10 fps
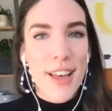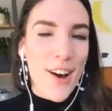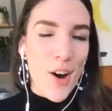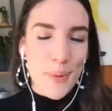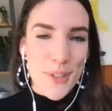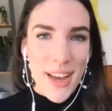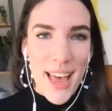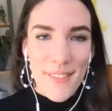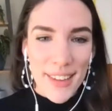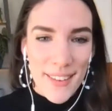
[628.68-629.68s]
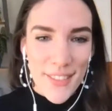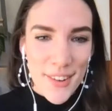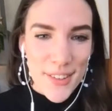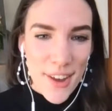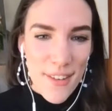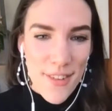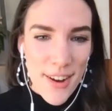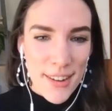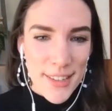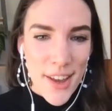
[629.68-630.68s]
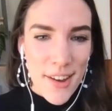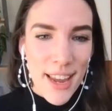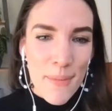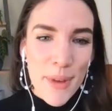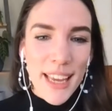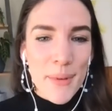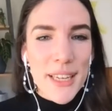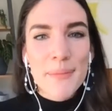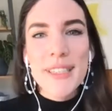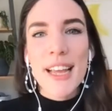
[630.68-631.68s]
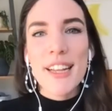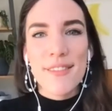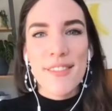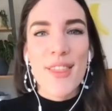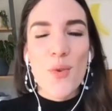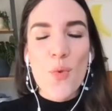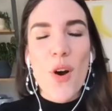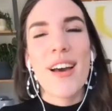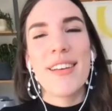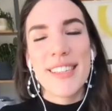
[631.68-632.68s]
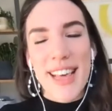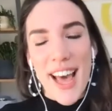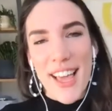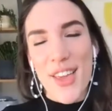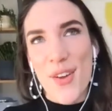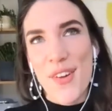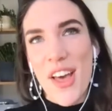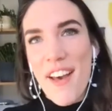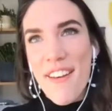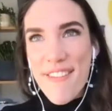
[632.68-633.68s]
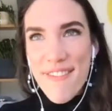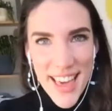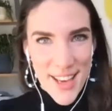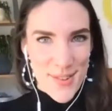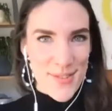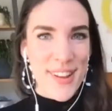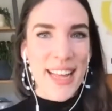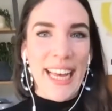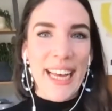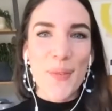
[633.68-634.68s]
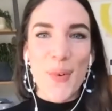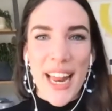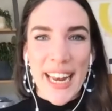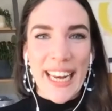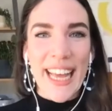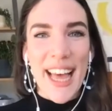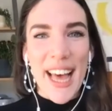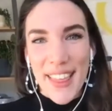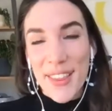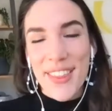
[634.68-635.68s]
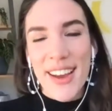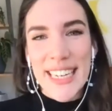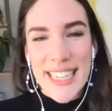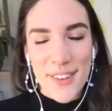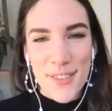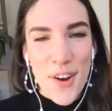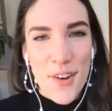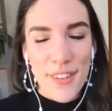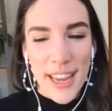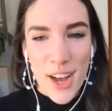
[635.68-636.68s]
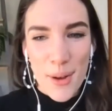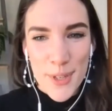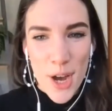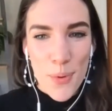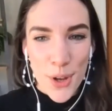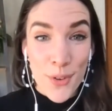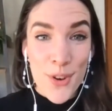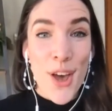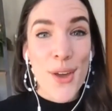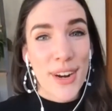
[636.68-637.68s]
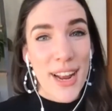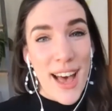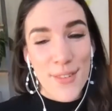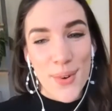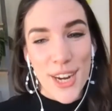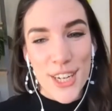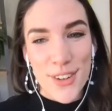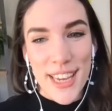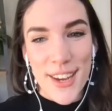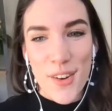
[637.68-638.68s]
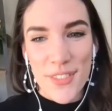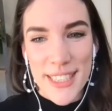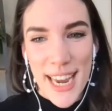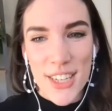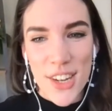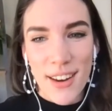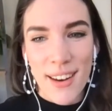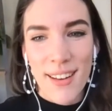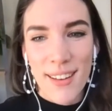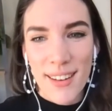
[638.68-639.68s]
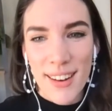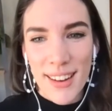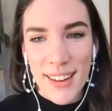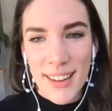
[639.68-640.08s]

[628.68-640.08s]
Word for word: option I haven't given you so far. So give me give me some sense of like the words that you feel when yeah, the, the idea of conflict comes up when you know you're going to have quite a tricky conversation? So